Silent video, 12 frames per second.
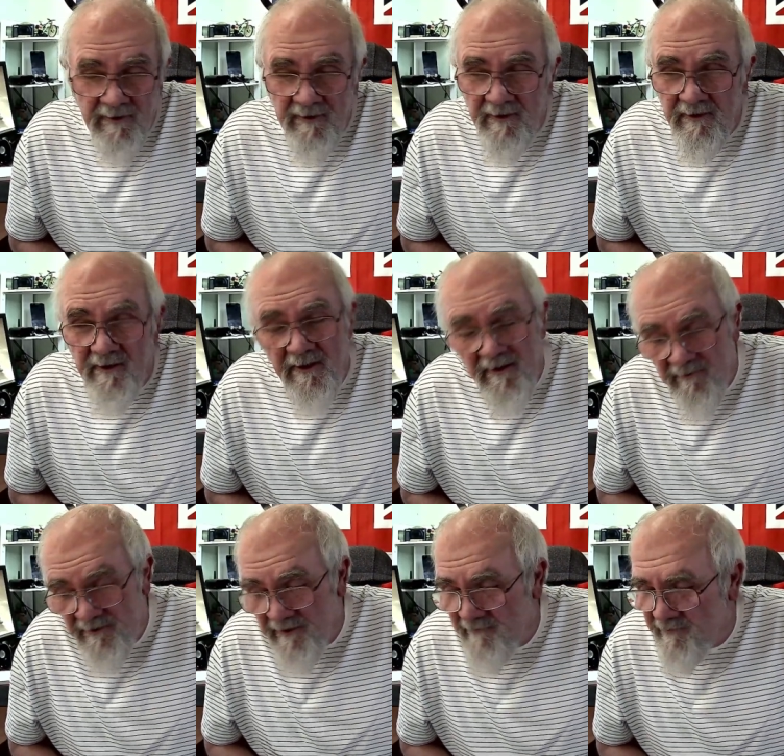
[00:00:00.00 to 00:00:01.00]
I
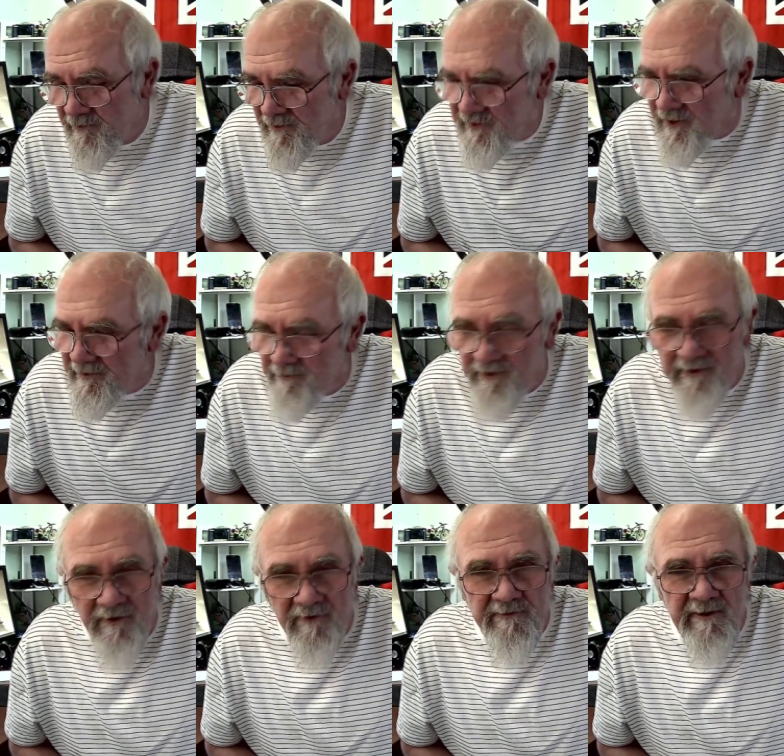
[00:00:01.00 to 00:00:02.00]
did fall asleep in the
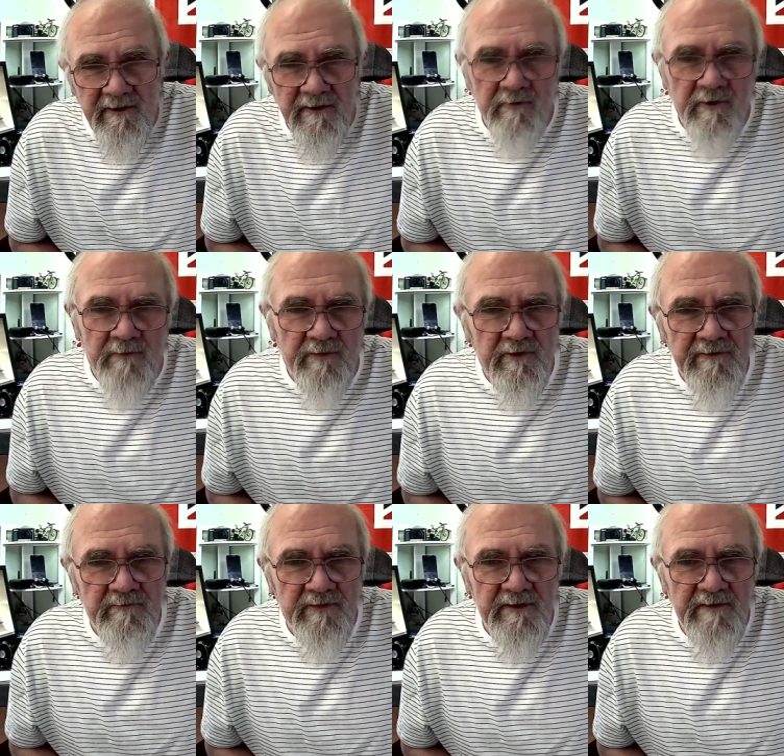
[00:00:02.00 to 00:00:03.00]
hospital at one point,
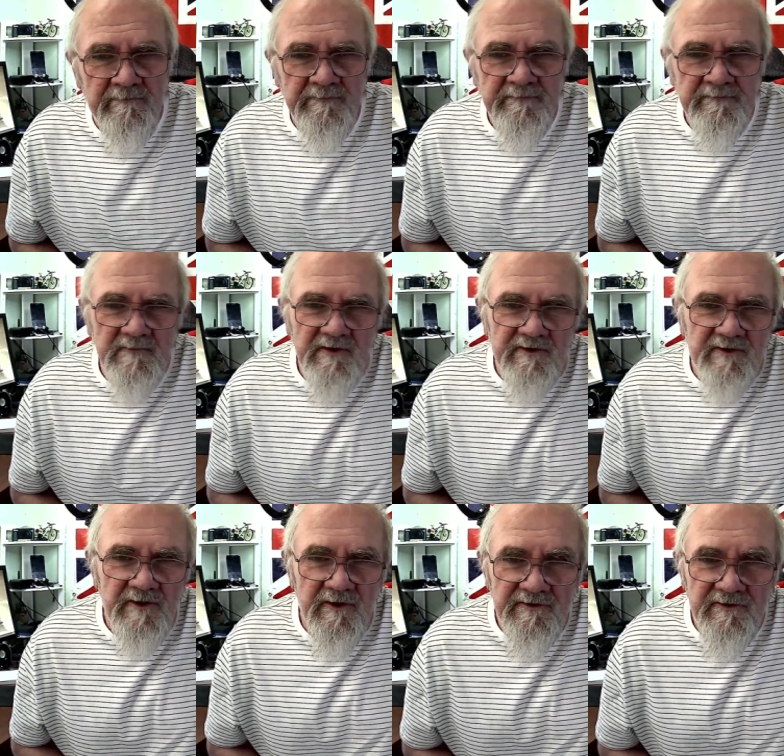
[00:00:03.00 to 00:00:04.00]
but that's
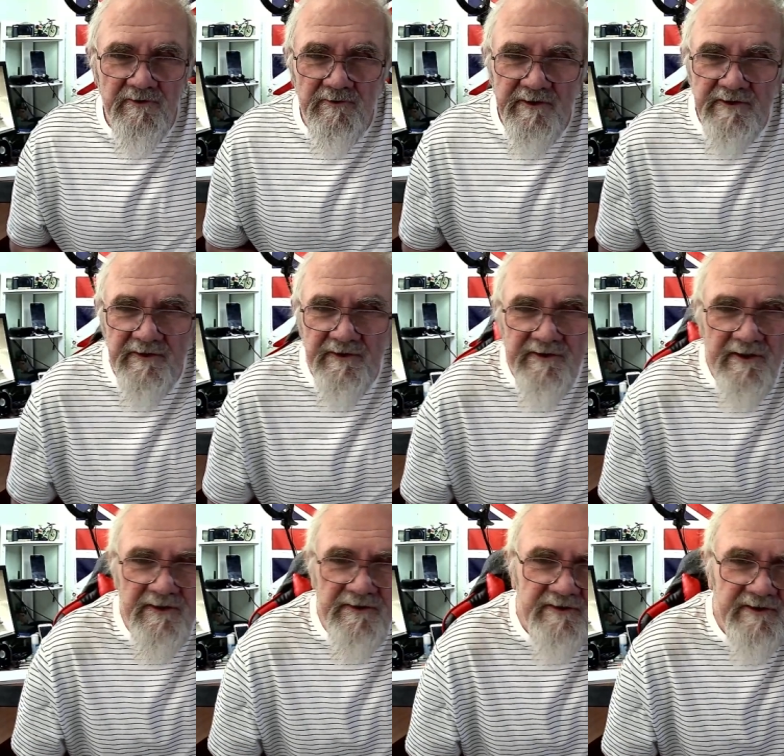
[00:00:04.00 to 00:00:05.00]
another story to
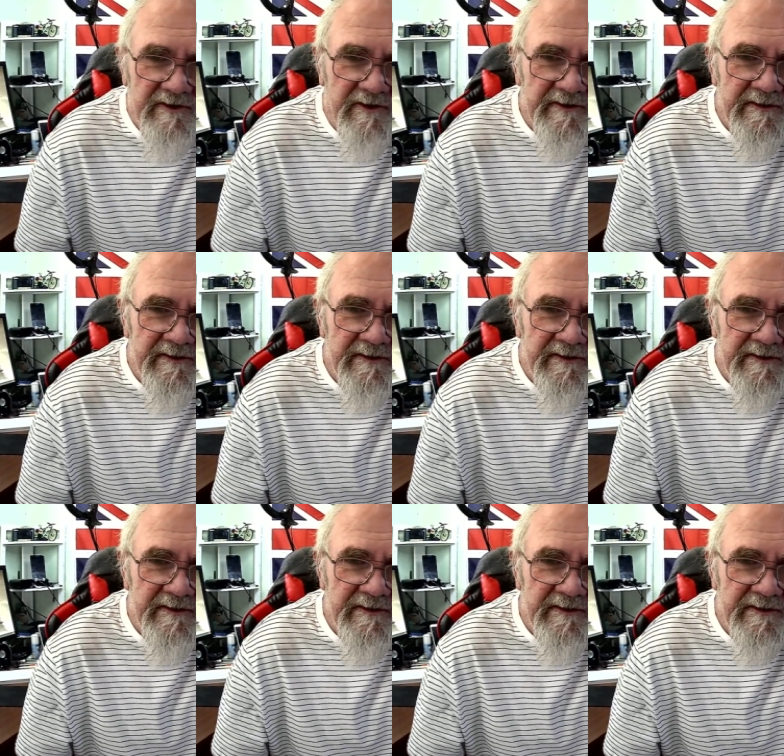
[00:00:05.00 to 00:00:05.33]
discuss tonight.